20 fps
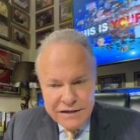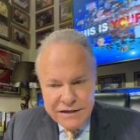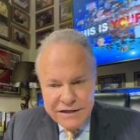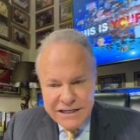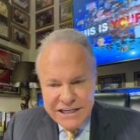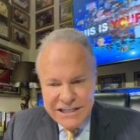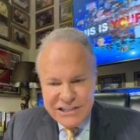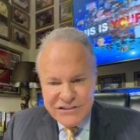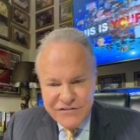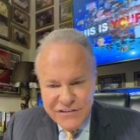
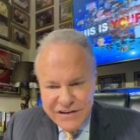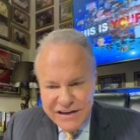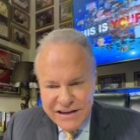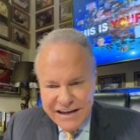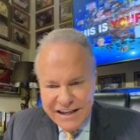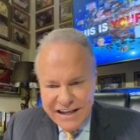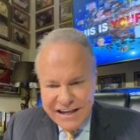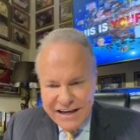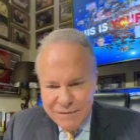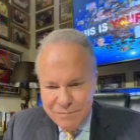is
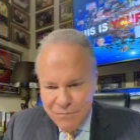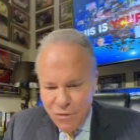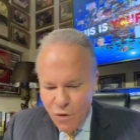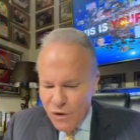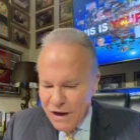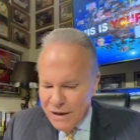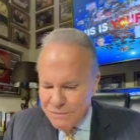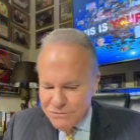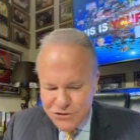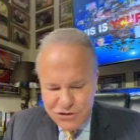Violetta. Boy,
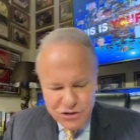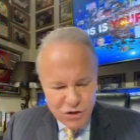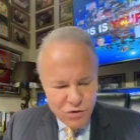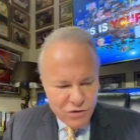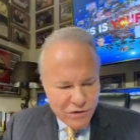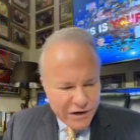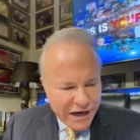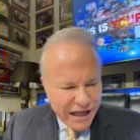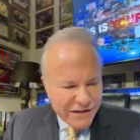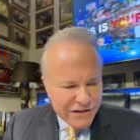I'm so
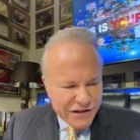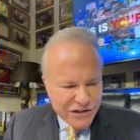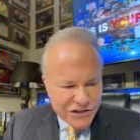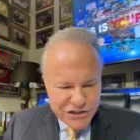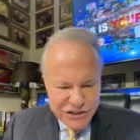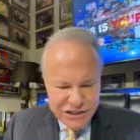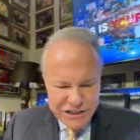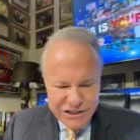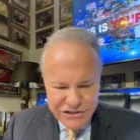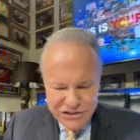glad that
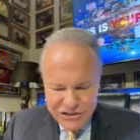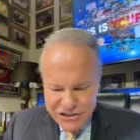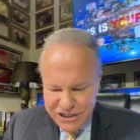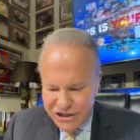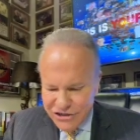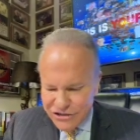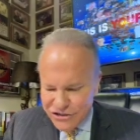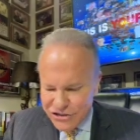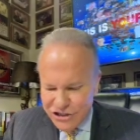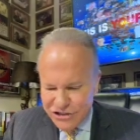she is
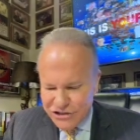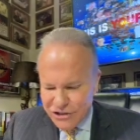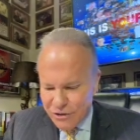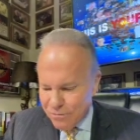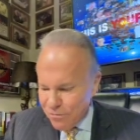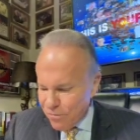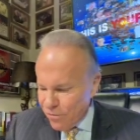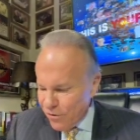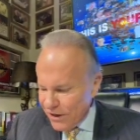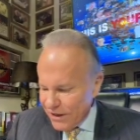there. She's a
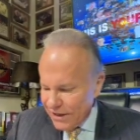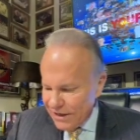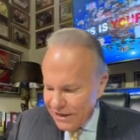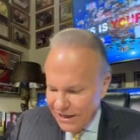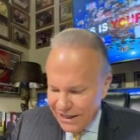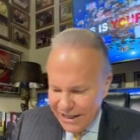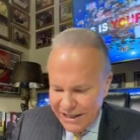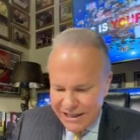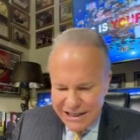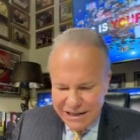praying
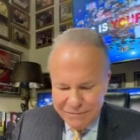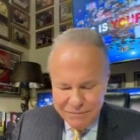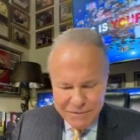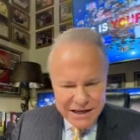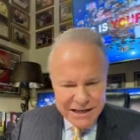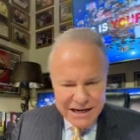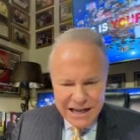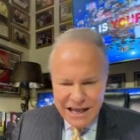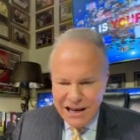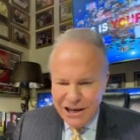lady, and
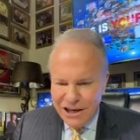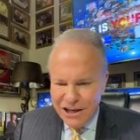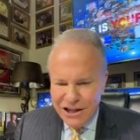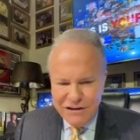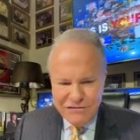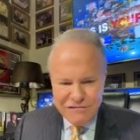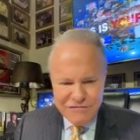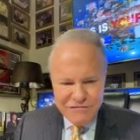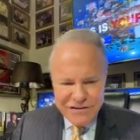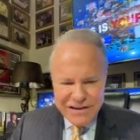man, I
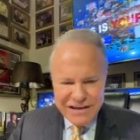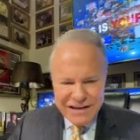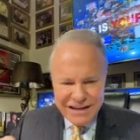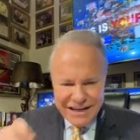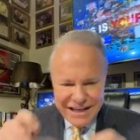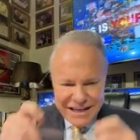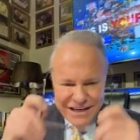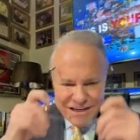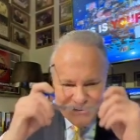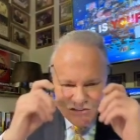love
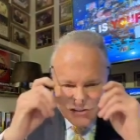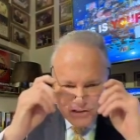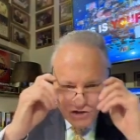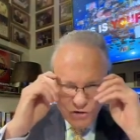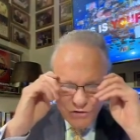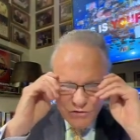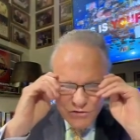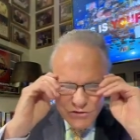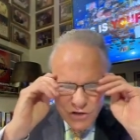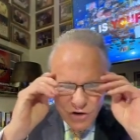Violetta
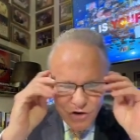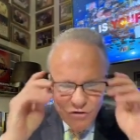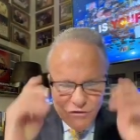so, so